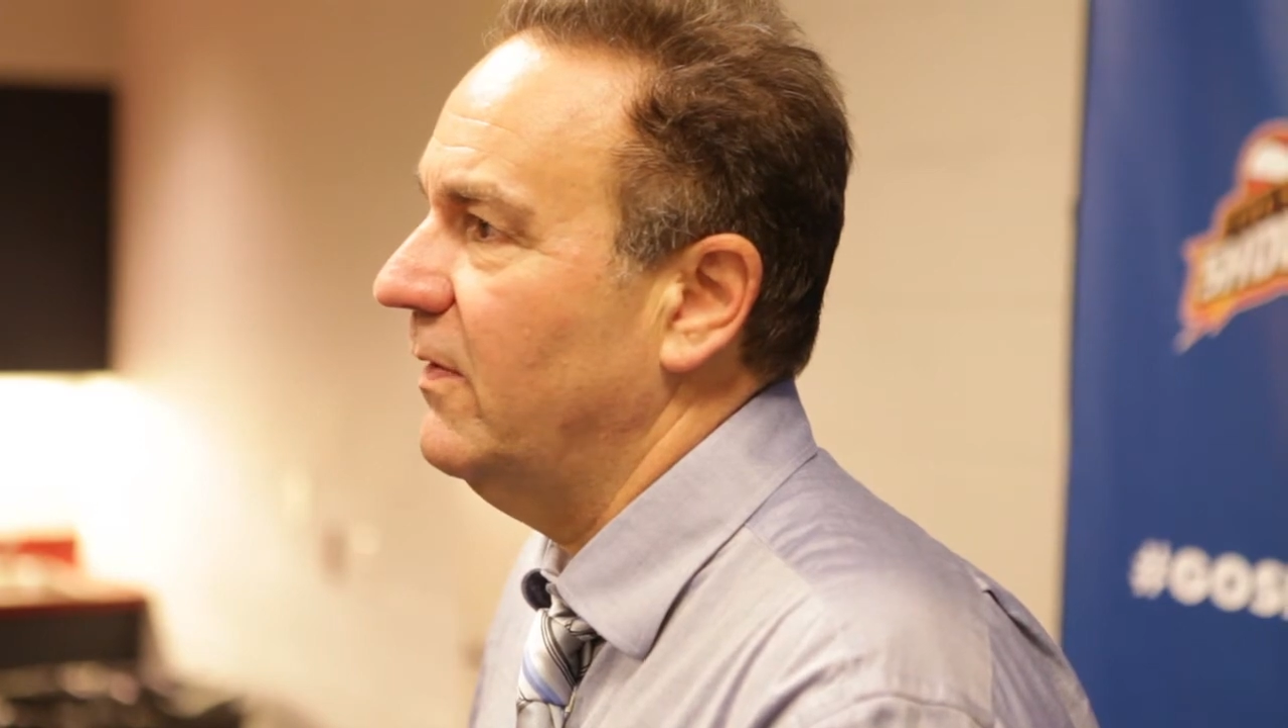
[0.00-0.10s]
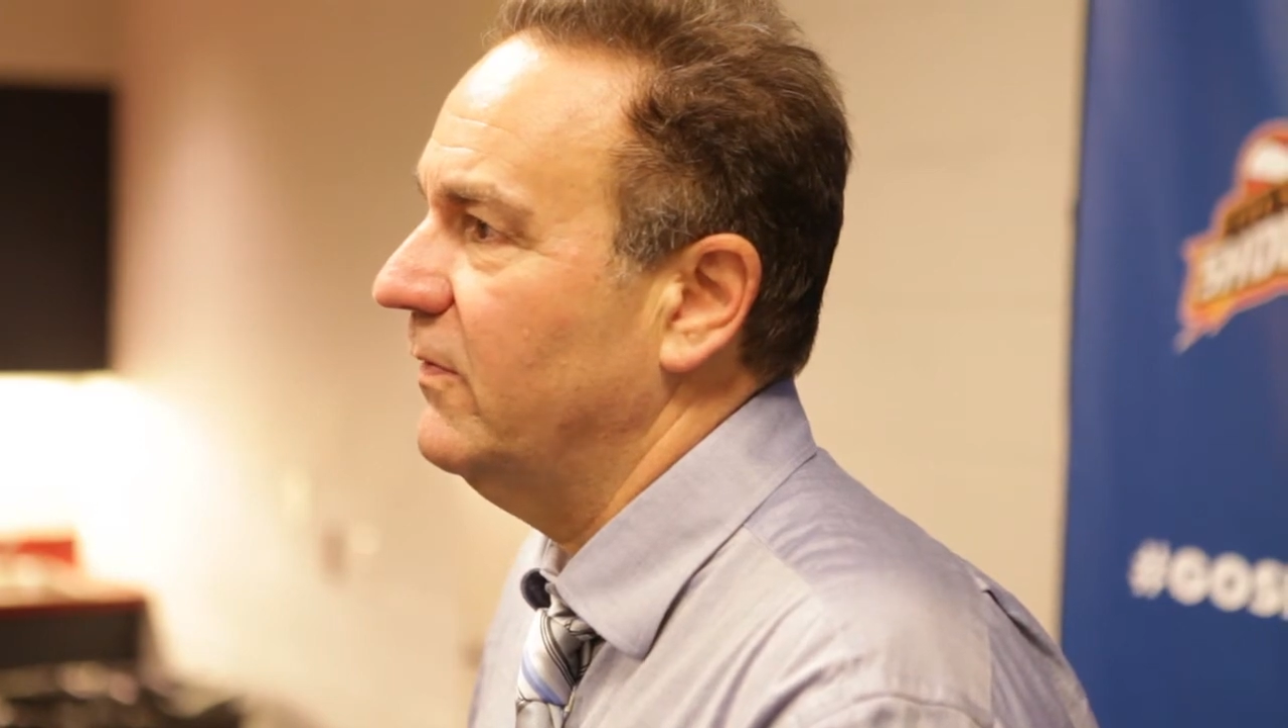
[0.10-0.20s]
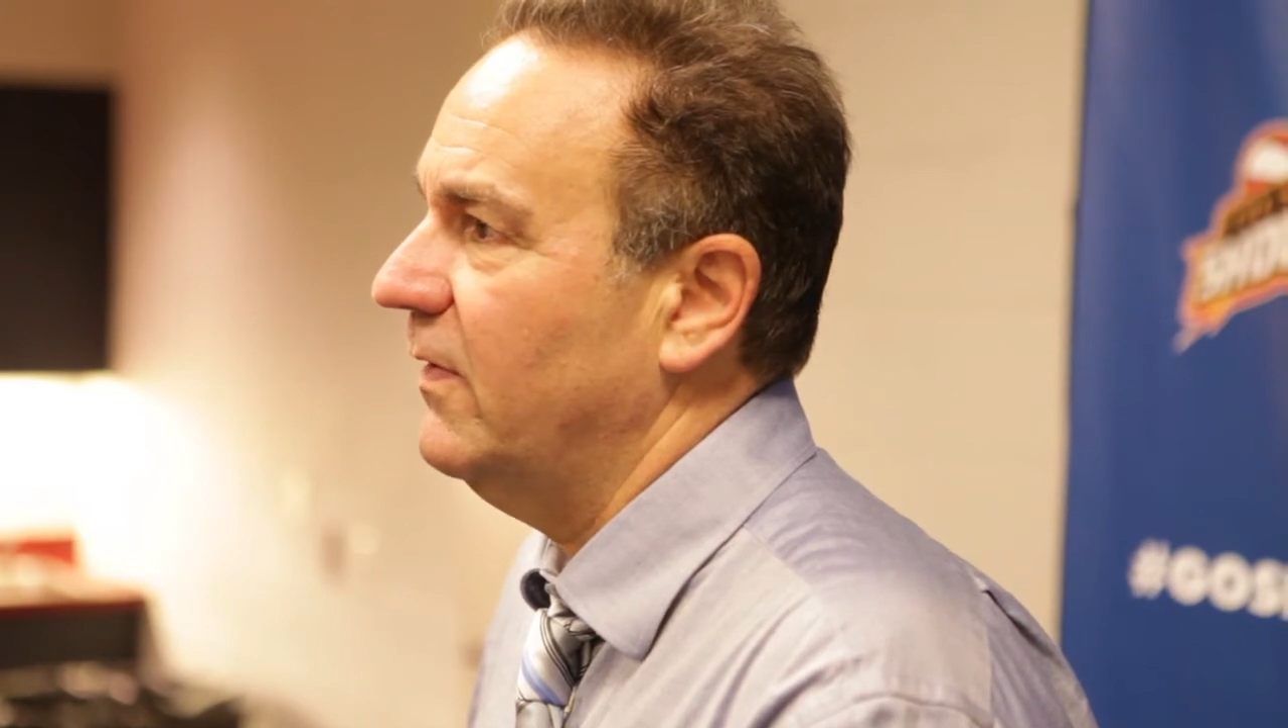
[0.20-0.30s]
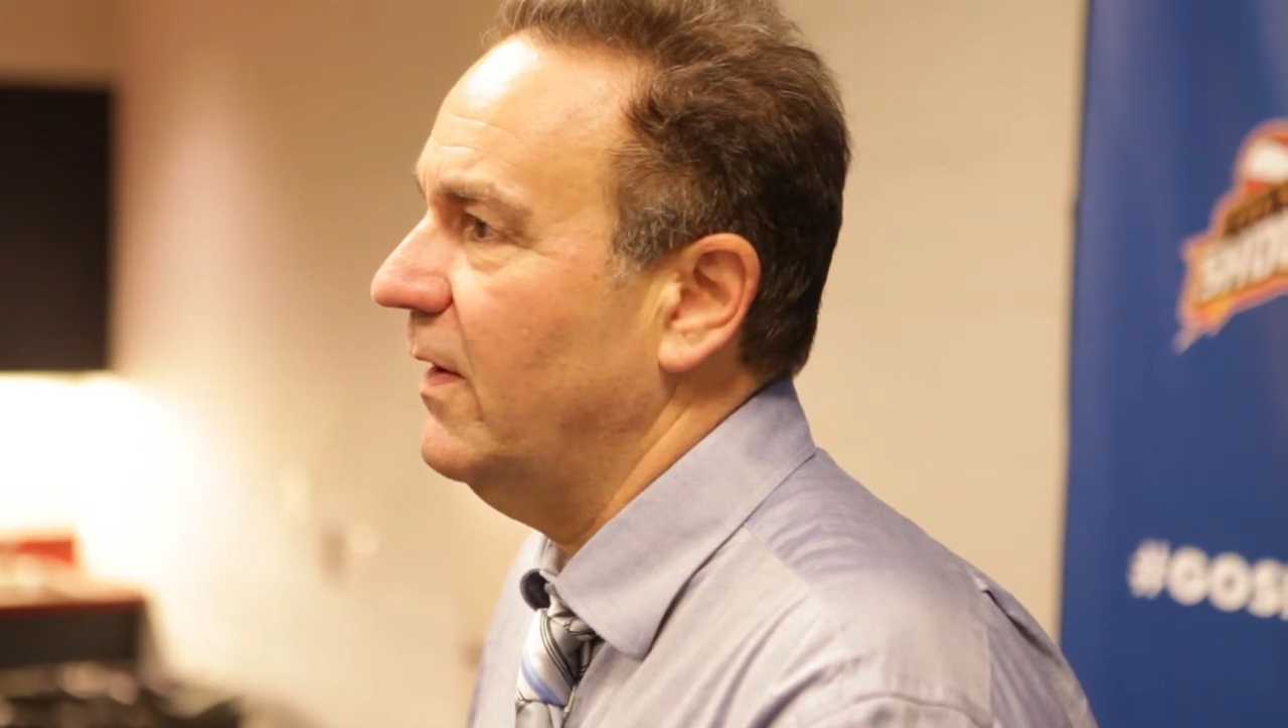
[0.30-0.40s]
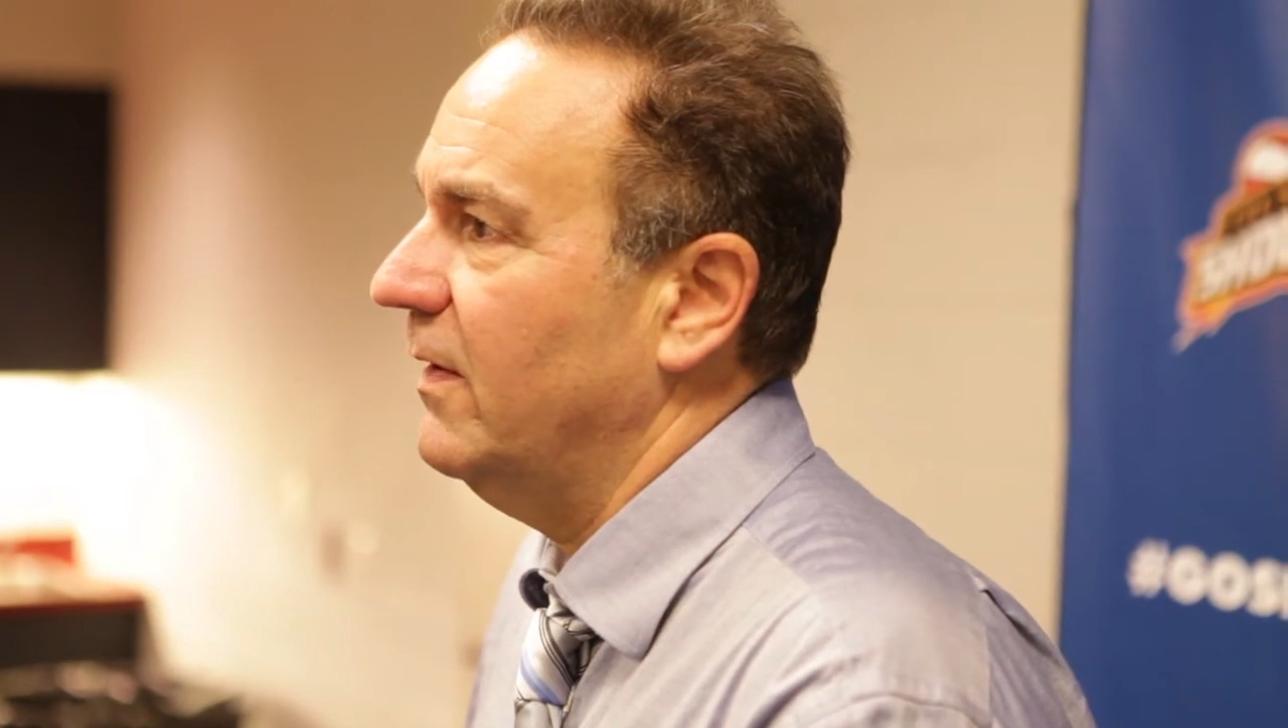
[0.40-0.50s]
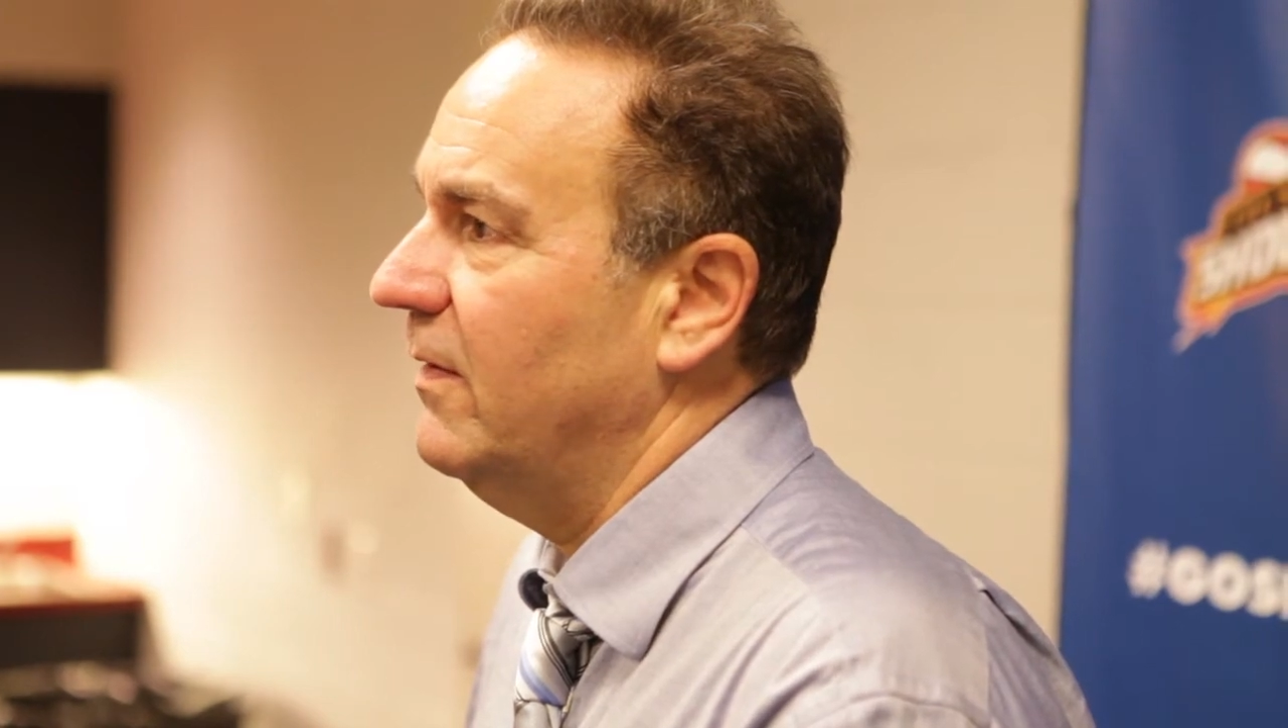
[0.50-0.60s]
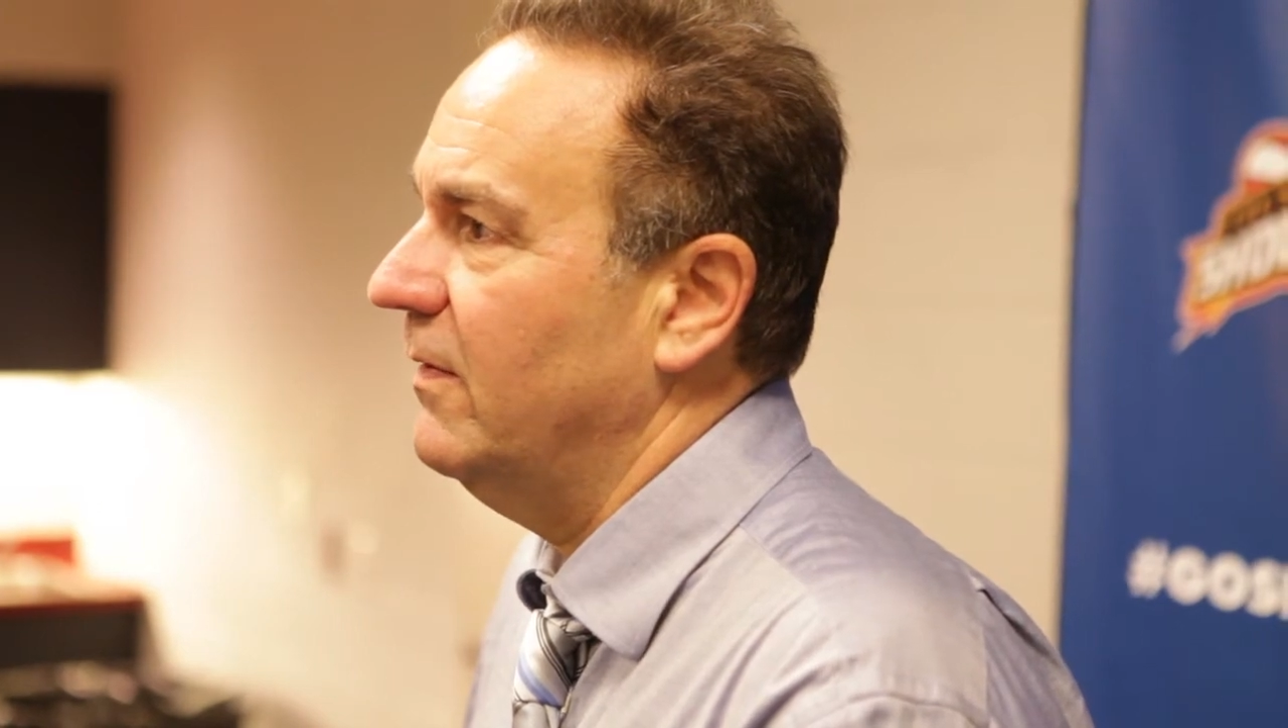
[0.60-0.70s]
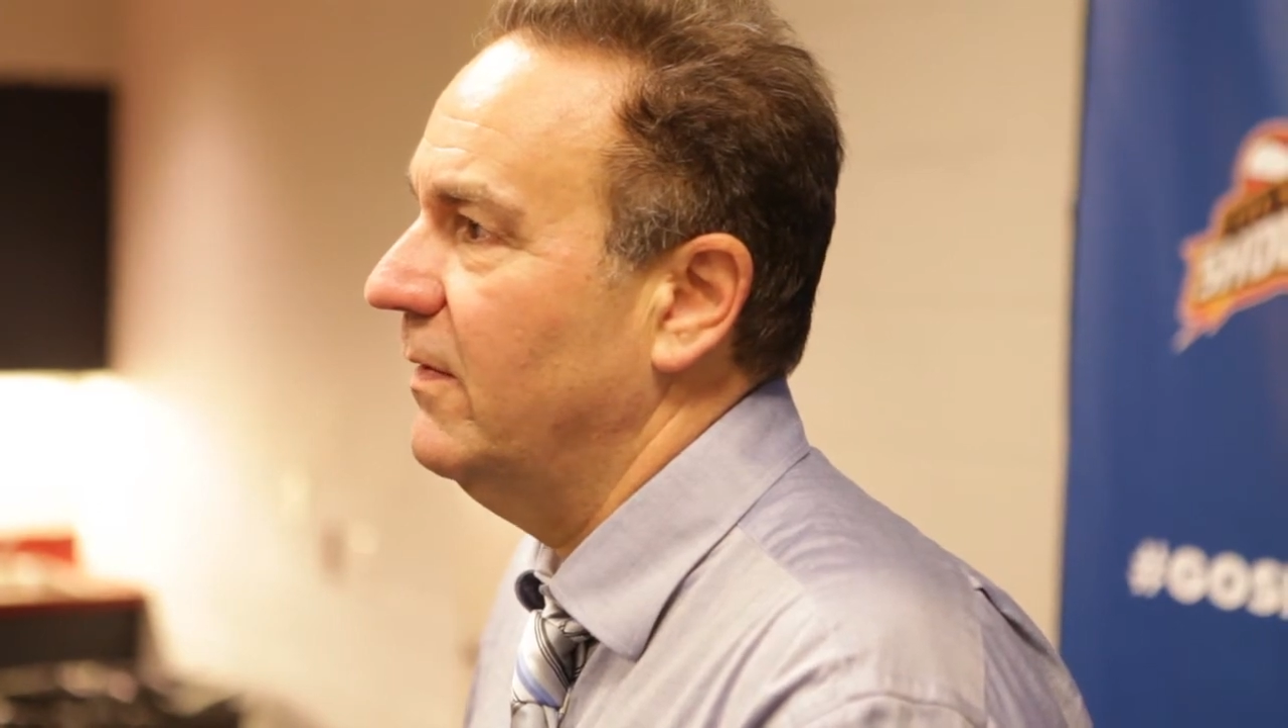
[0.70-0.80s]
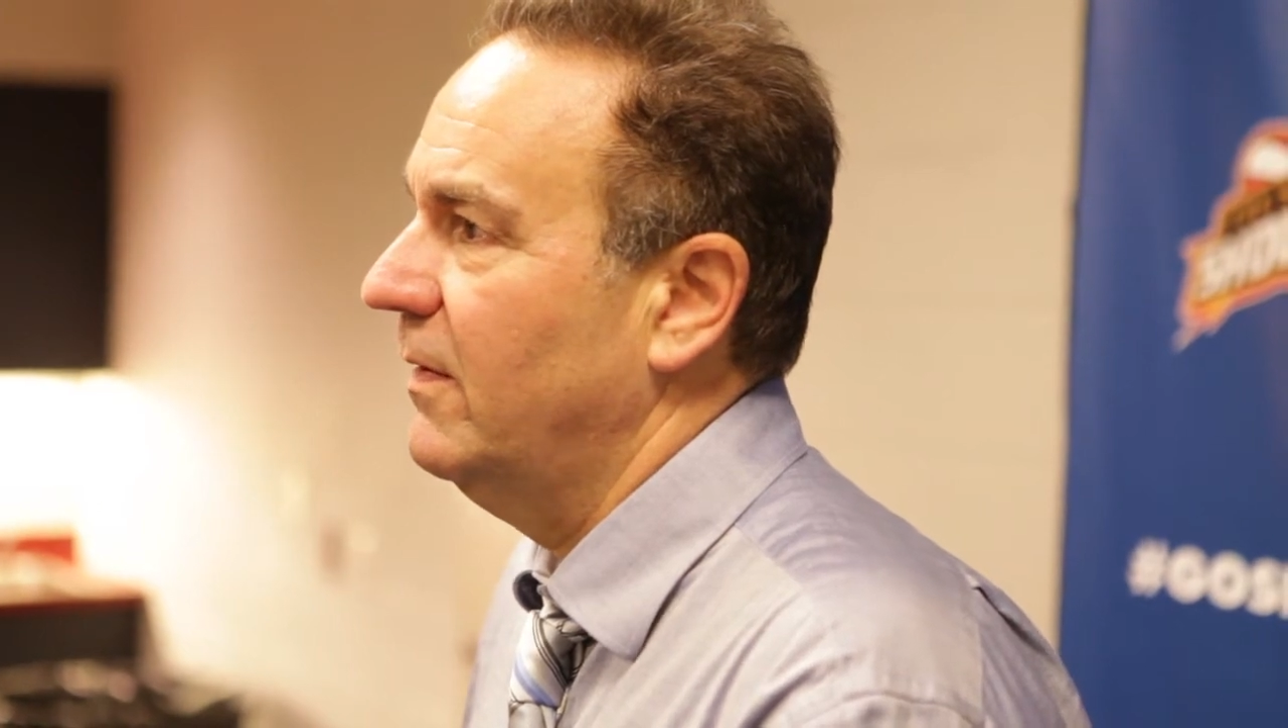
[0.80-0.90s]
second.